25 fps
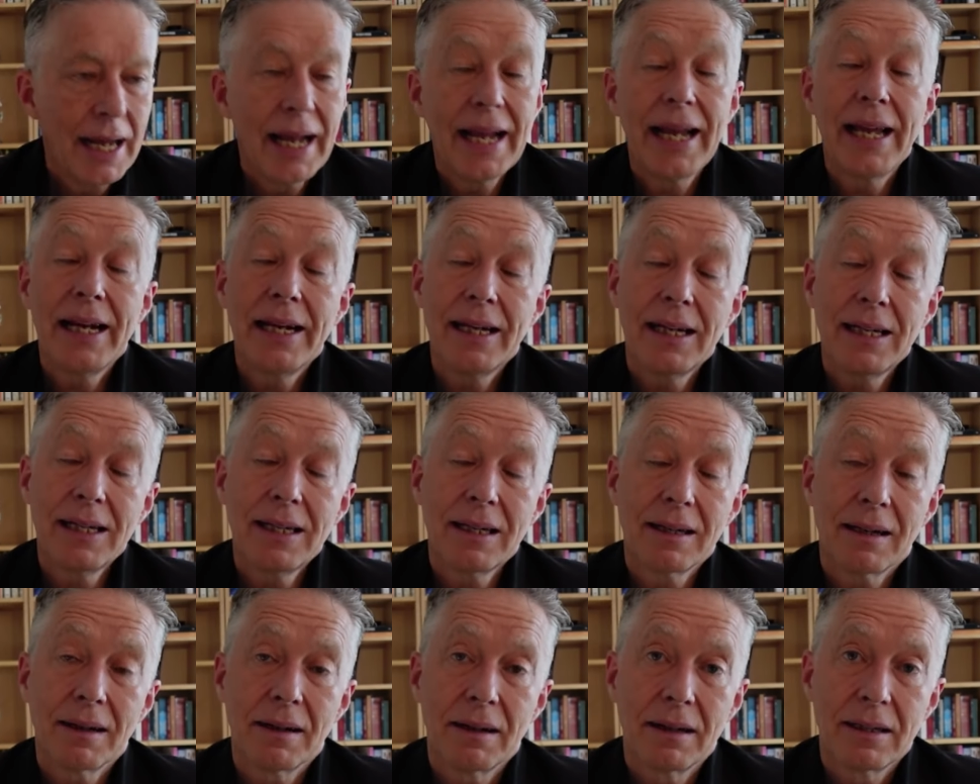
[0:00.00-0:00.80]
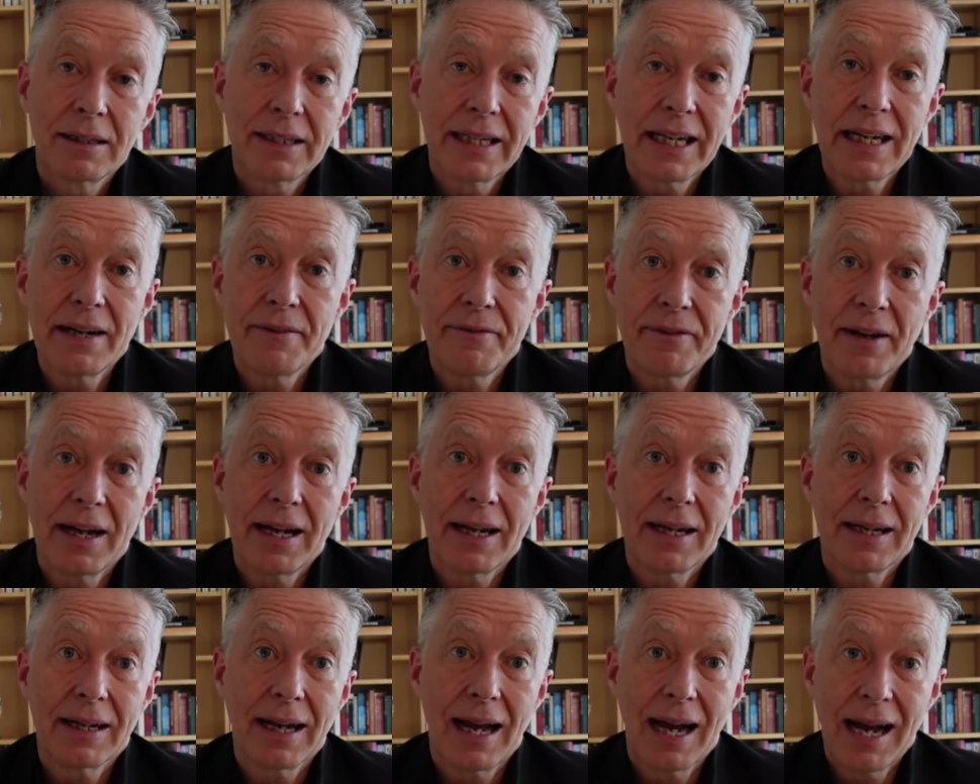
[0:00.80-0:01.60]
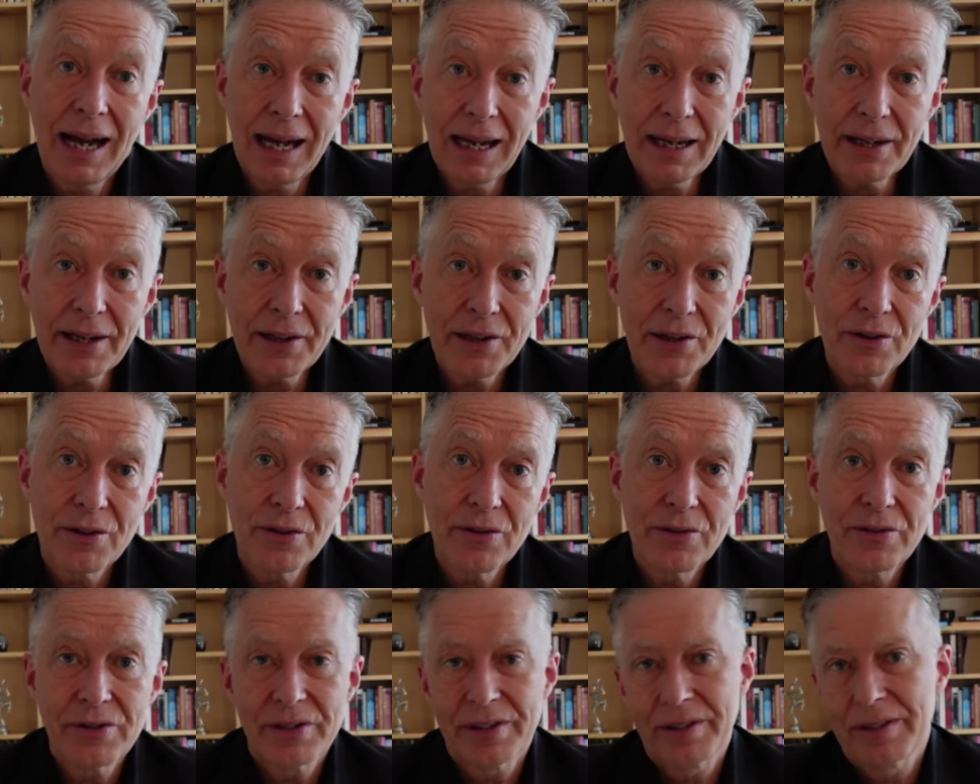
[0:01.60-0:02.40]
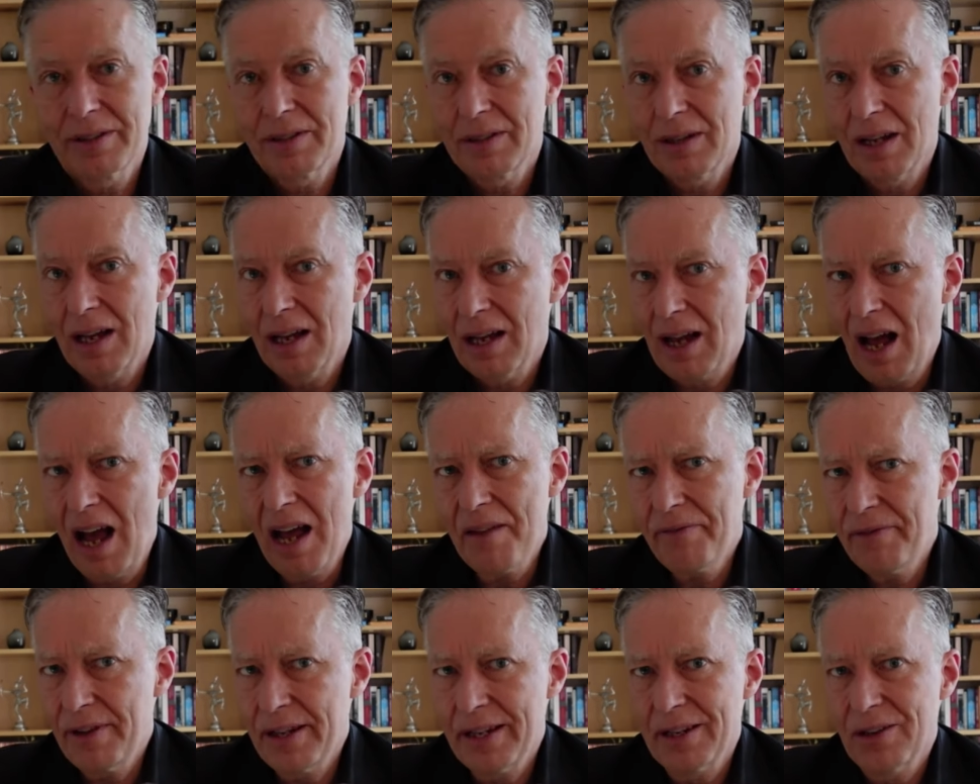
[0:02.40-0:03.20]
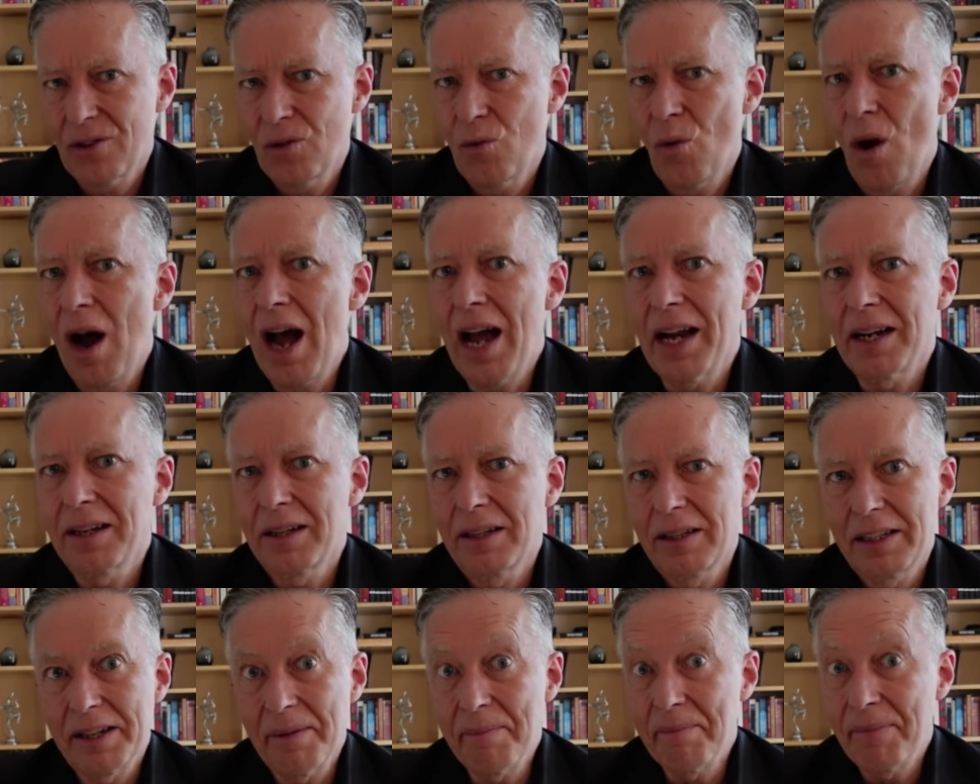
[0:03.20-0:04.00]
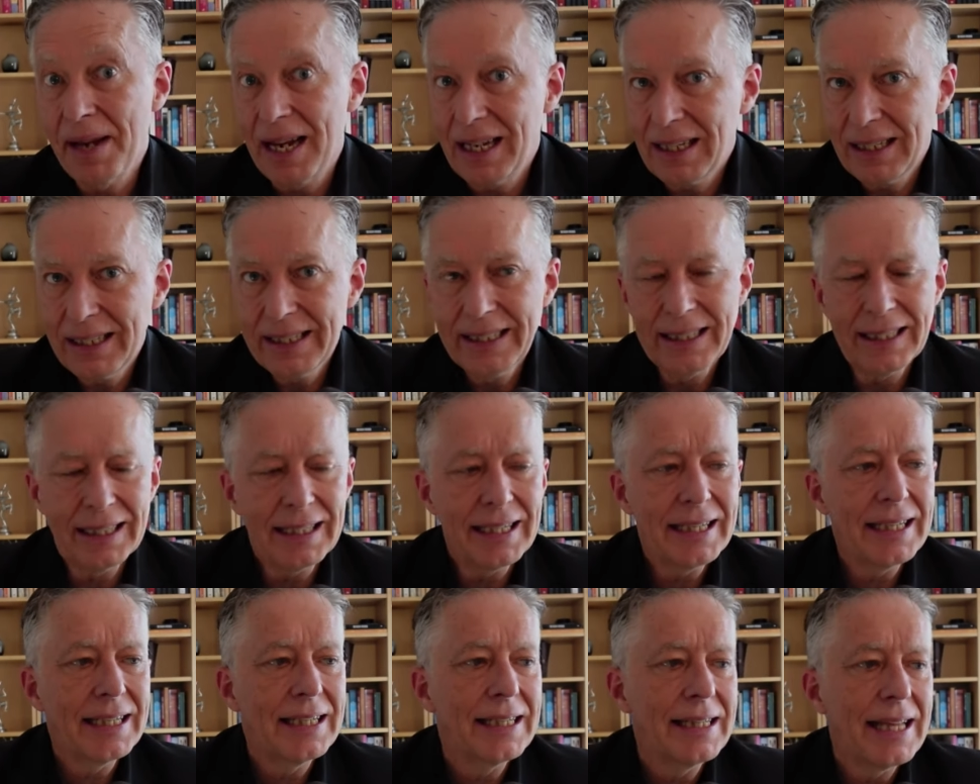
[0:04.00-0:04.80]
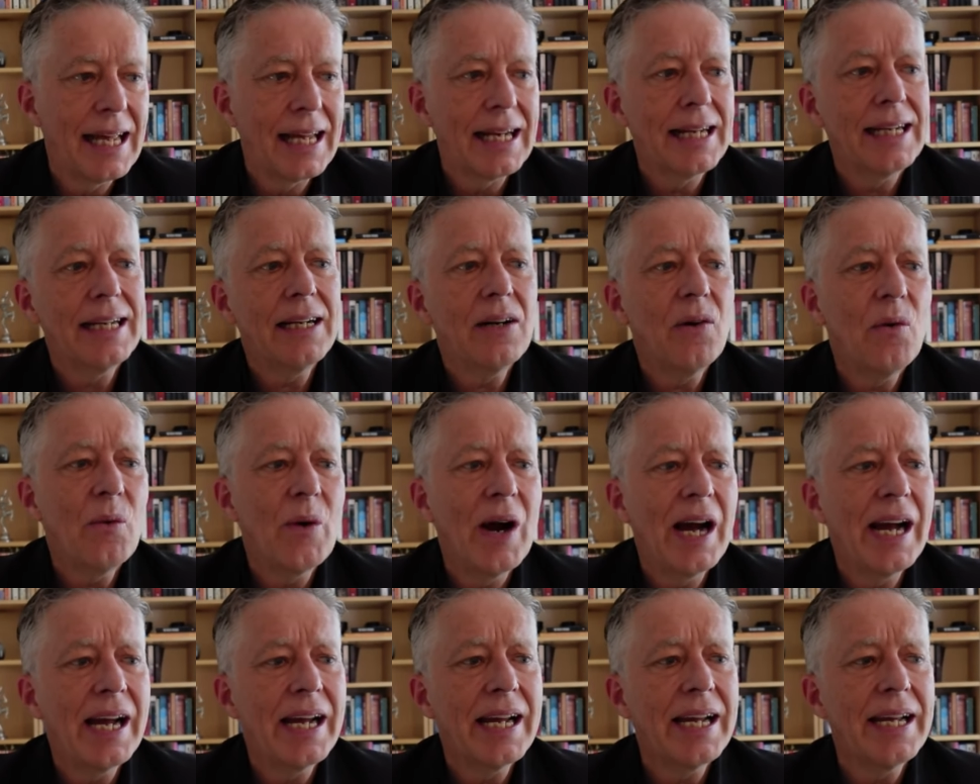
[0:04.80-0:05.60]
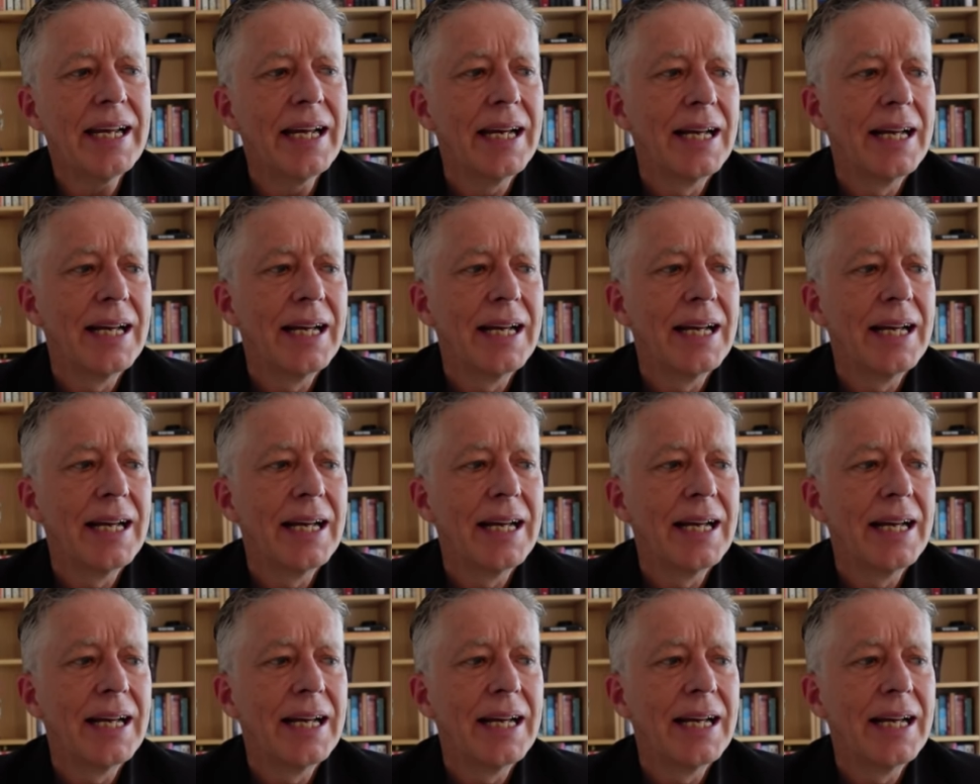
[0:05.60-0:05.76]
And Gueniffey argues, I think quite compellingly, that in a way